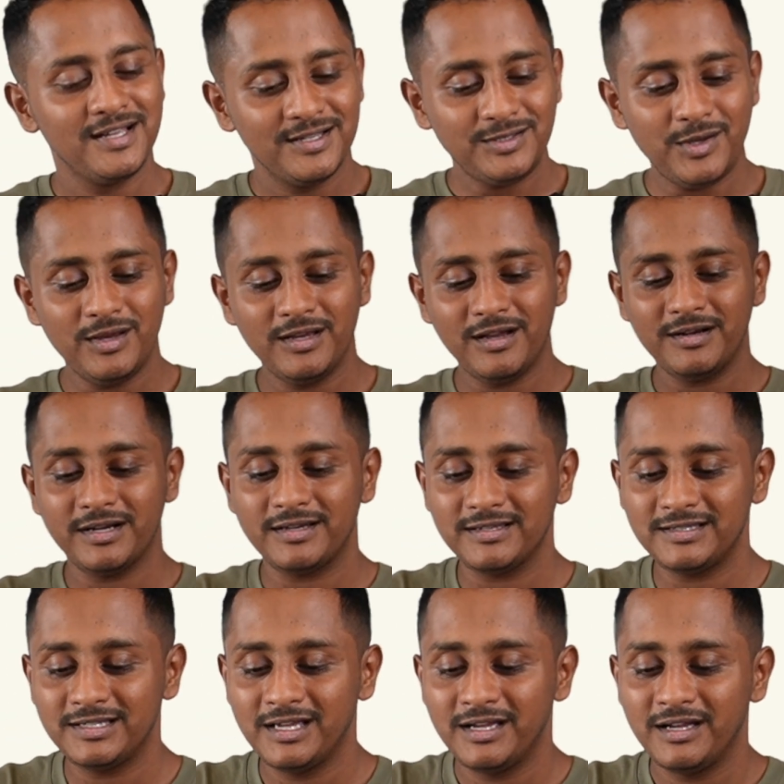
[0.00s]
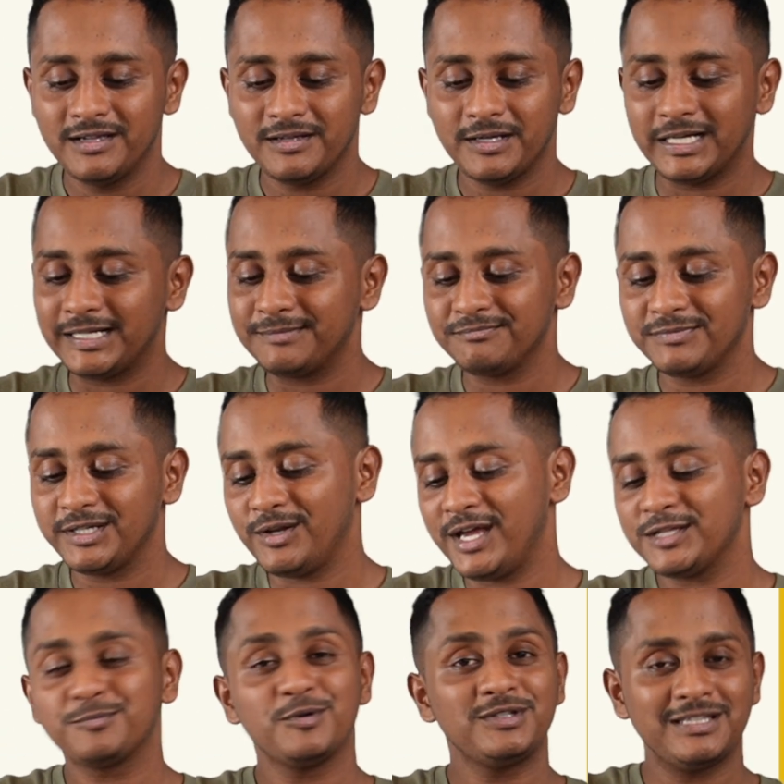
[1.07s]
So here it is, it
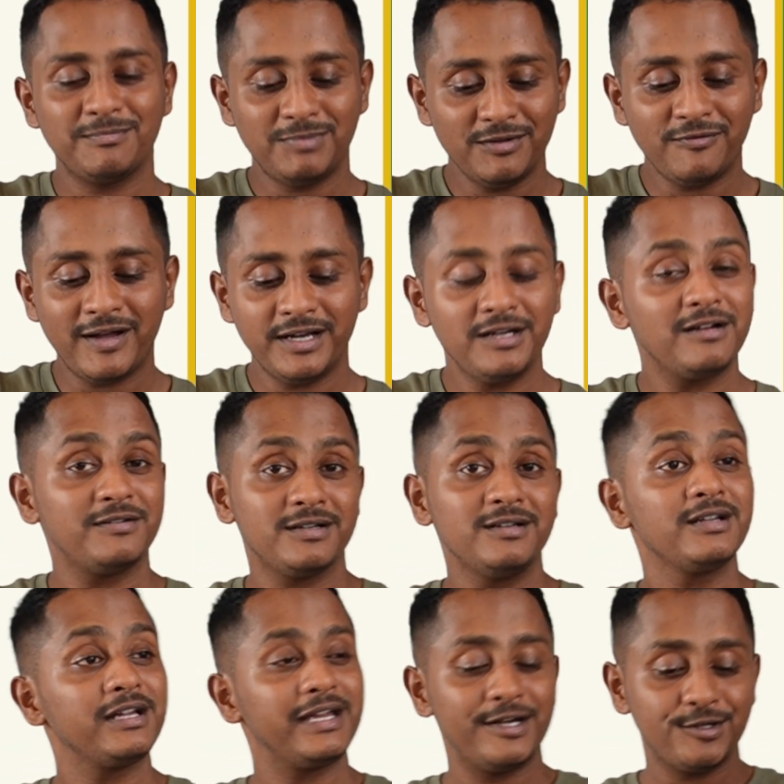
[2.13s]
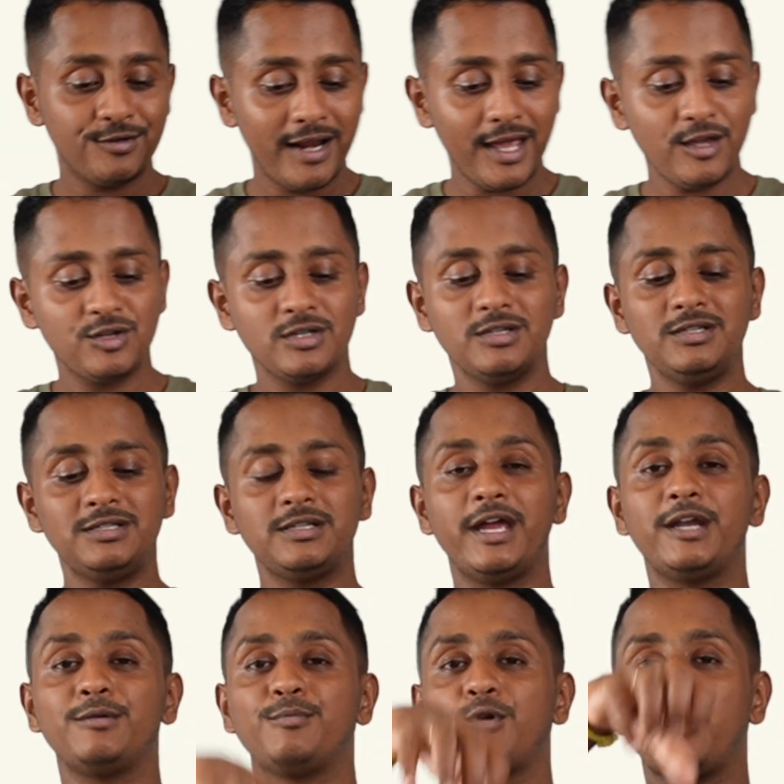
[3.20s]
has both simplified our interactions
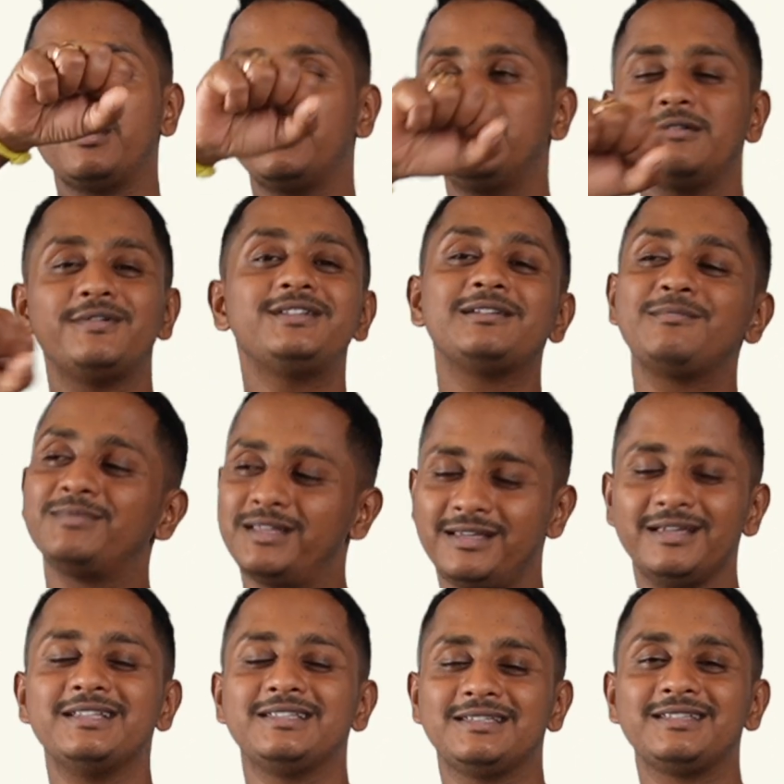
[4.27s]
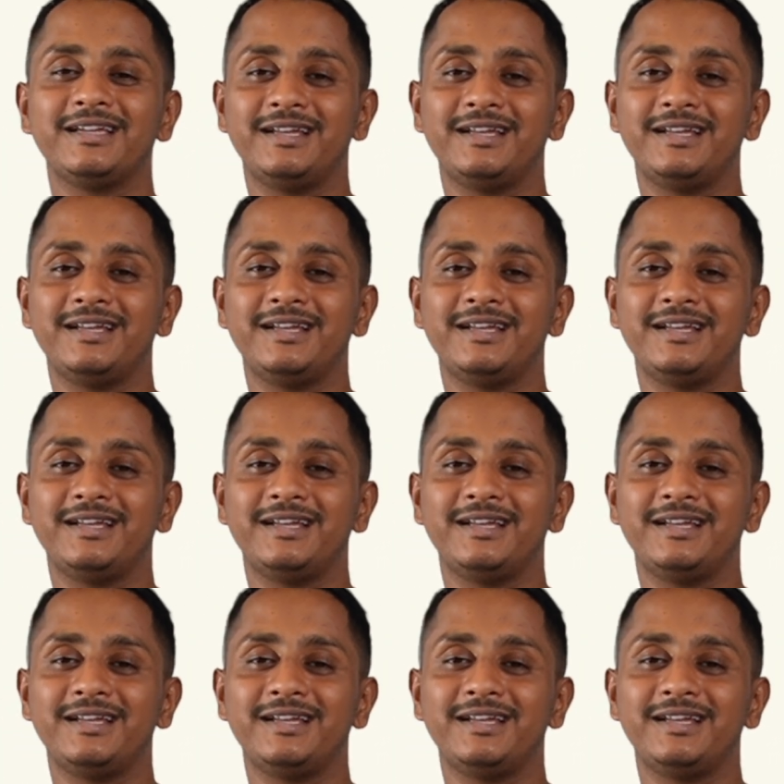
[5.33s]
and broadened our something else.